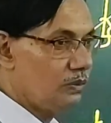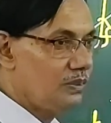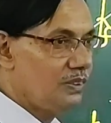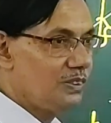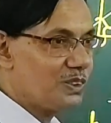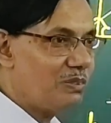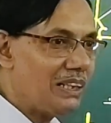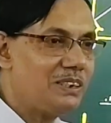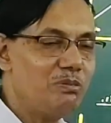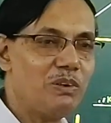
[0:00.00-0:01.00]
0.
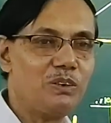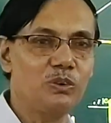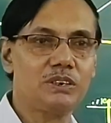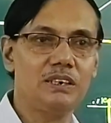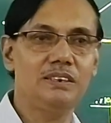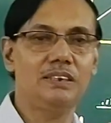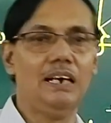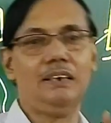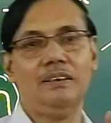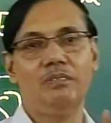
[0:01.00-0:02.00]
So my simple
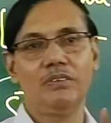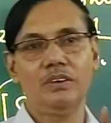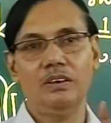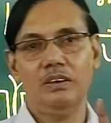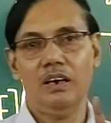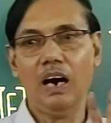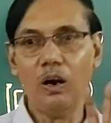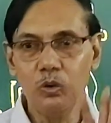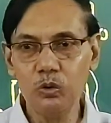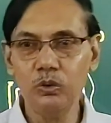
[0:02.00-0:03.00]
question is that,
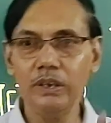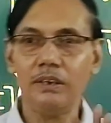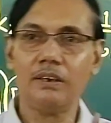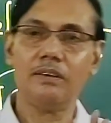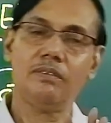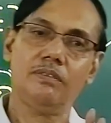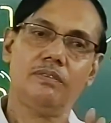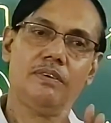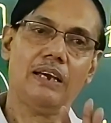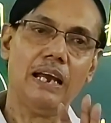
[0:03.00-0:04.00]
how do we
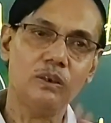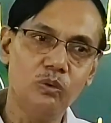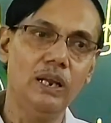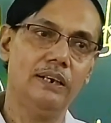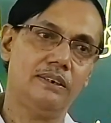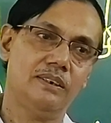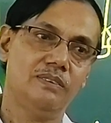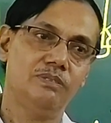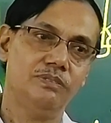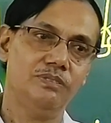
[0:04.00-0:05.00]

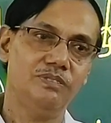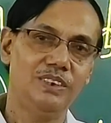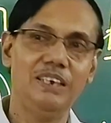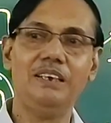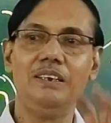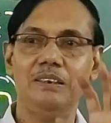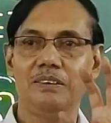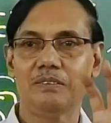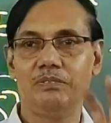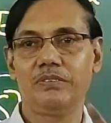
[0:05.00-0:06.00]
calculate
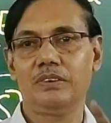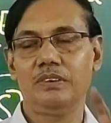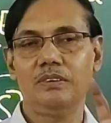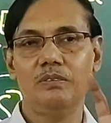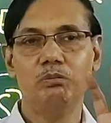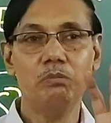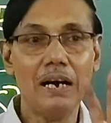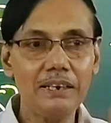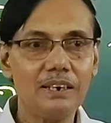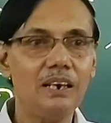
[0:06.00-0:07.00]
the
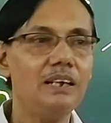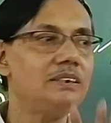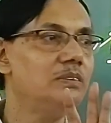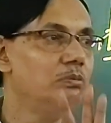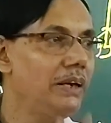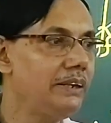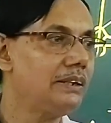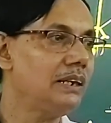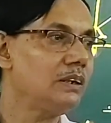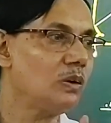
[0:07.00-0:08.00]

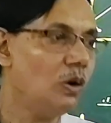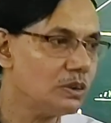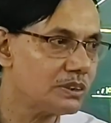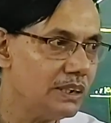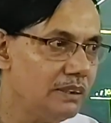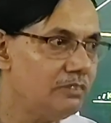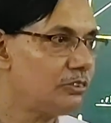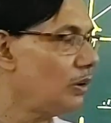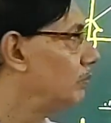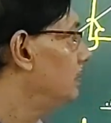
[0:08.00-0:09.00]
Michaelis-Menten
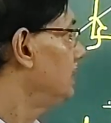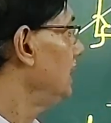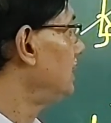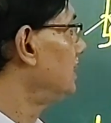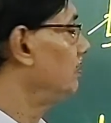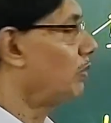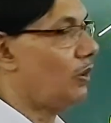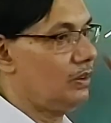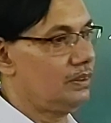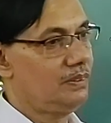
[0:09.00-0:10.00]
constant from
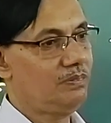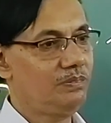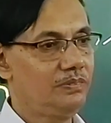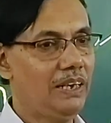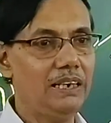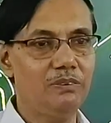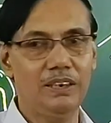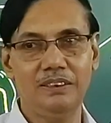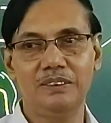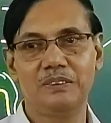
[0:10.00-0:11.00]
this plot?
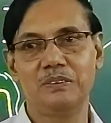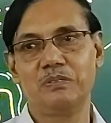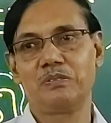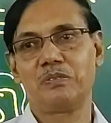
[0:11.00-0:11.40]
Anybody?